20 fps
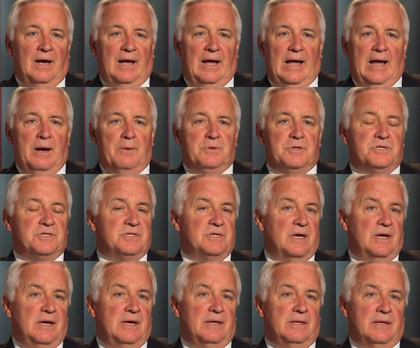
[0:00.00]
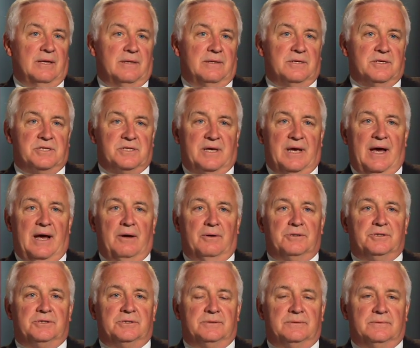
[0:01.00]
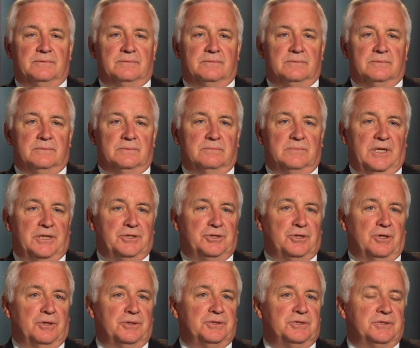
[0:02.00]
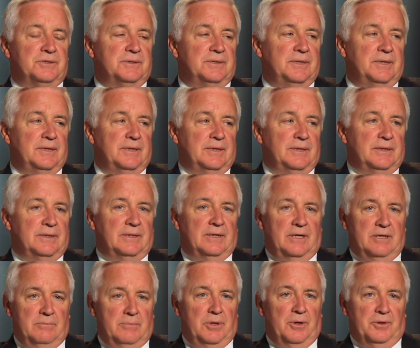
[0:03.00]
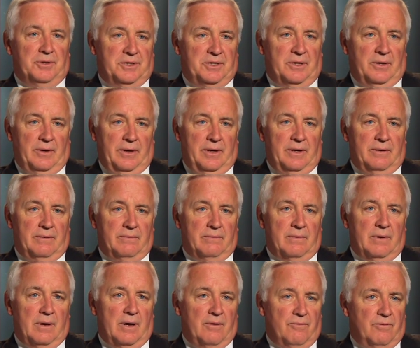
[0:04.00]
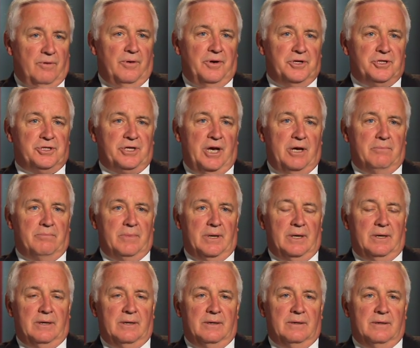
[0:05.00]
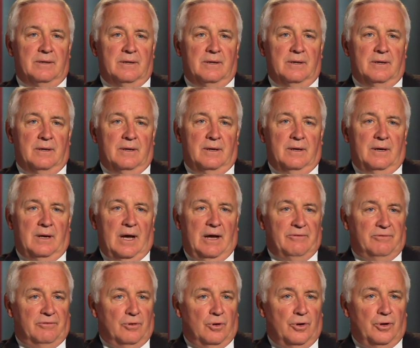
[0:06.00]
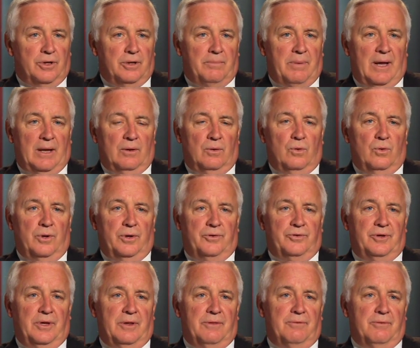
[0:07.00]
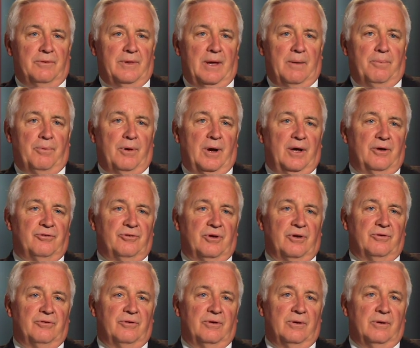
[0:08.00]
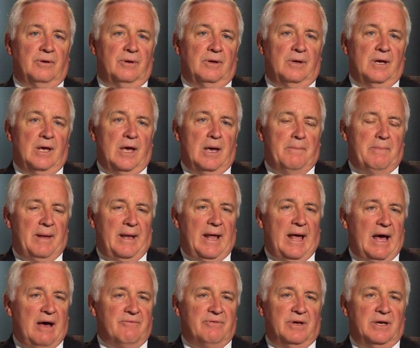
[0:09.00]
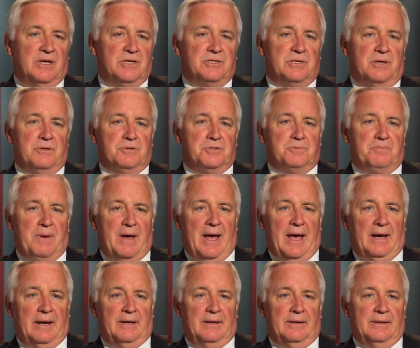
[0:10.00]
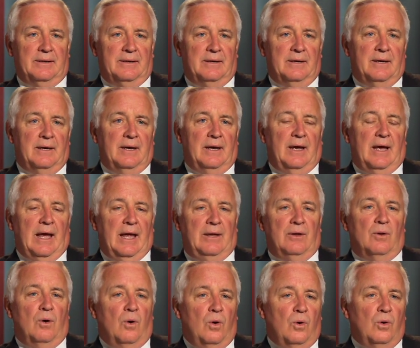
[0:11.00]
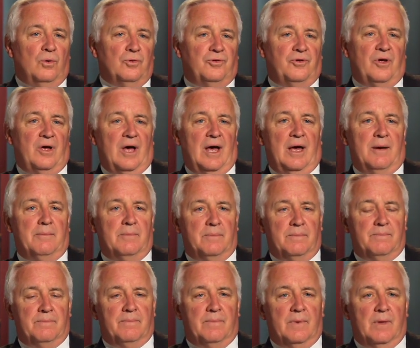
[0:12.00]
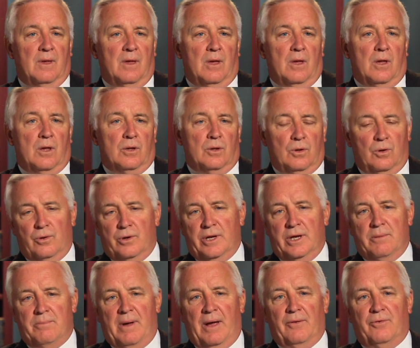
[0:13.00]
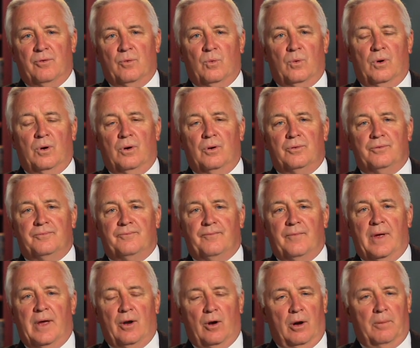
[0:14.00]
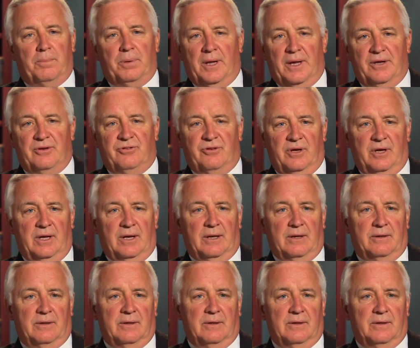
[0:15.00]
I would say that the Scouts, my church, and the military have really shaped me. I've learned about loyalty through that process, about having each other's back, and the whole time learning about the world and our place in it.